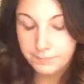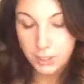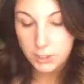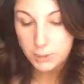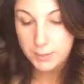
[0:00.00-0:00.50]

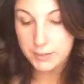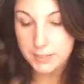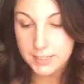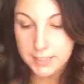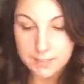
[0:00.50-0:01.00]
Our
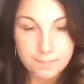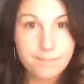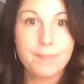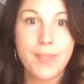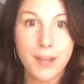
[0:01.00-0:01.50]
spirit team,
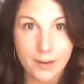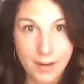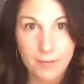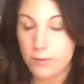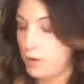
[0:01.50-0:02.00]
they are
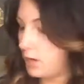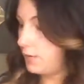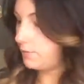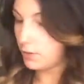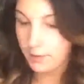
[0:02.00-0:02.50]
never
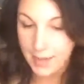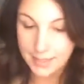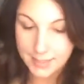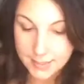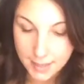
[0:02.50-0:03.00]
off. Okay,
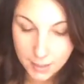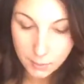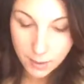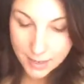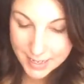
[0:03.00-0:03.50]
the second
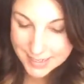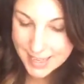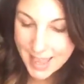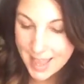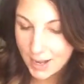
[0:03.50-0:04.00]
one is
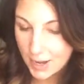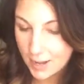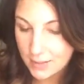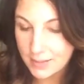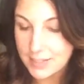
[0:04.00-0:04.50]

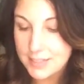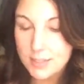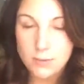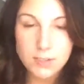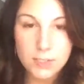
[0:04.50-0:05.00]
this.
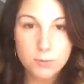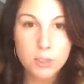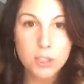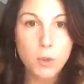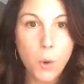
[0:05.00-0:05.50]
So this was
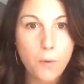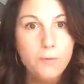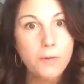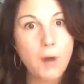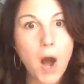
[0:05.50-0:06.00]
your
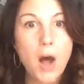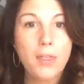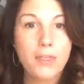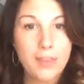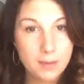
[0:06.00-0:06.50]
overall
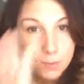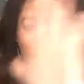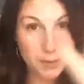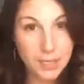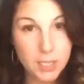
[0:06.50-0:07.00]
theme,
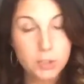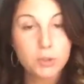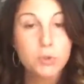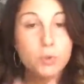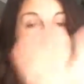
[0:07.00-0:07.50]
speaking your
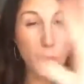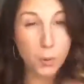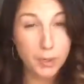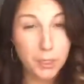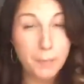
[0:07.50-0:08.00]
truth,
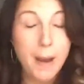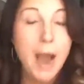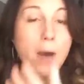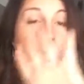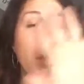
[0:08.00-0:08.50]
owning your
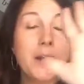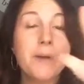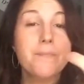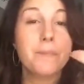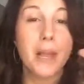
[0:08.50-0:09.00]
power,
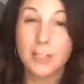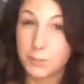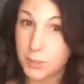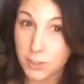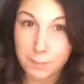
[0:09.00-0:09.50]

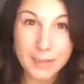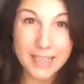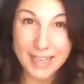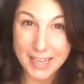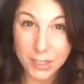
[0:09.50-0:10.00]
just
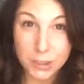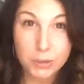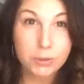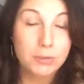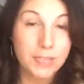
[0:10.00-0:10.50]
being in your
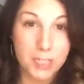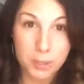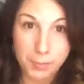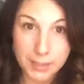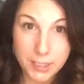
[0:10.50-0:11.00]
truth,
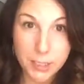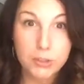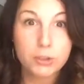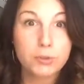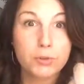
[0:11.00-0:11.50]
expressing your
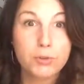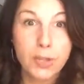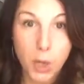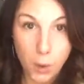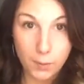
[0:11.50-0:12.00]
truth,
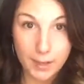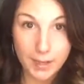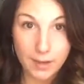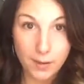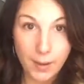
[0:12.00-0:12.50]
and owning
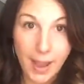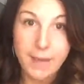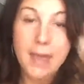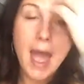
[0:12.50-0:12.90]
it, okay?